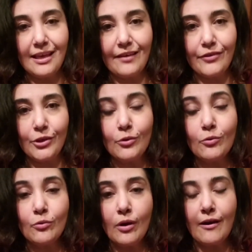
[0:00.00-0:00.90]
If
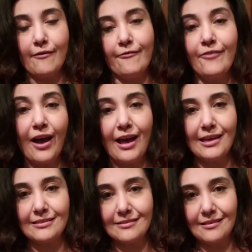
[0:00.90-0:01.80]
you
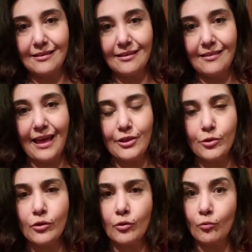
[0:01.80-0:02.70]
find that
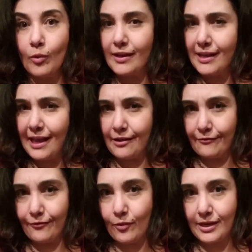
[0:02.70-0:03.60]
you're running out
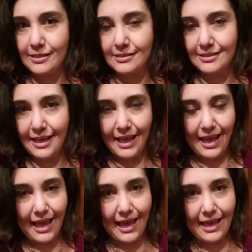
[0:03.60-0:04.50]
of voice
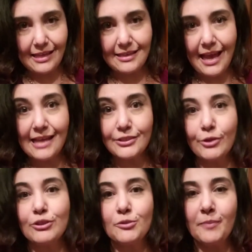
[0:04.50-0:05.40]
And as
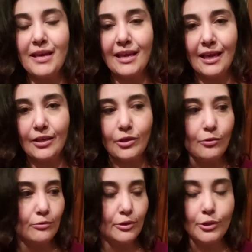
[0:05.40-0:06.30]
you're speaking,
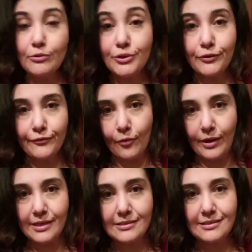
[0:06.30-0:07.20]
you lose your
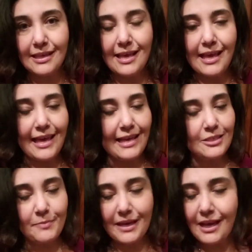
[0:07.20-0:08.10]
voice. It's
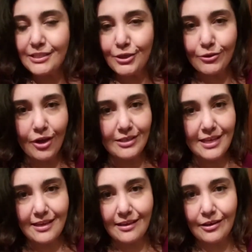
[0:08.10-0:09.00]
because you're not
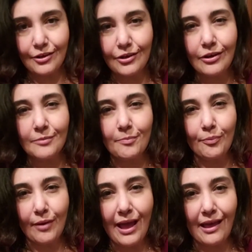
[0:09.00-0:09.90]
taking a good
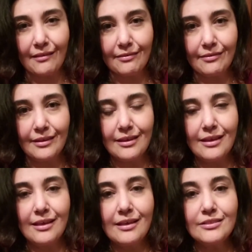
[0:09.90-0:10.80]
breath.
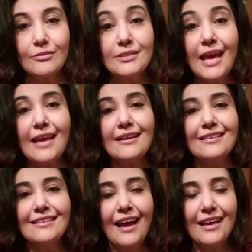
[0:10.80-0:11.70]
So take a
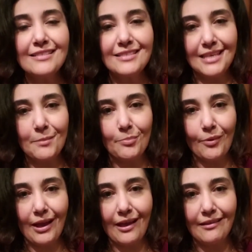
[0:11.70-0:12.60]
nice deep
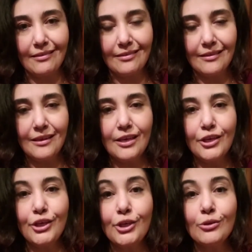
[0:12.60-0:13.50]
breath.
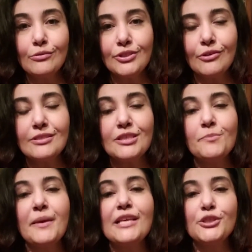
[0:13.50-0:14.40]
Use your
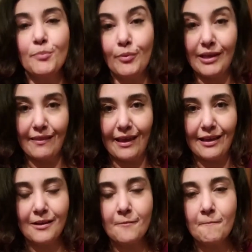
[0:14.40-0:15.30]
speech
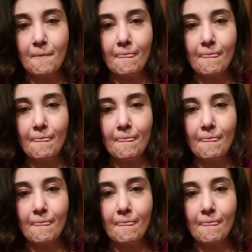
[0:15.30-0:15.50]
breathing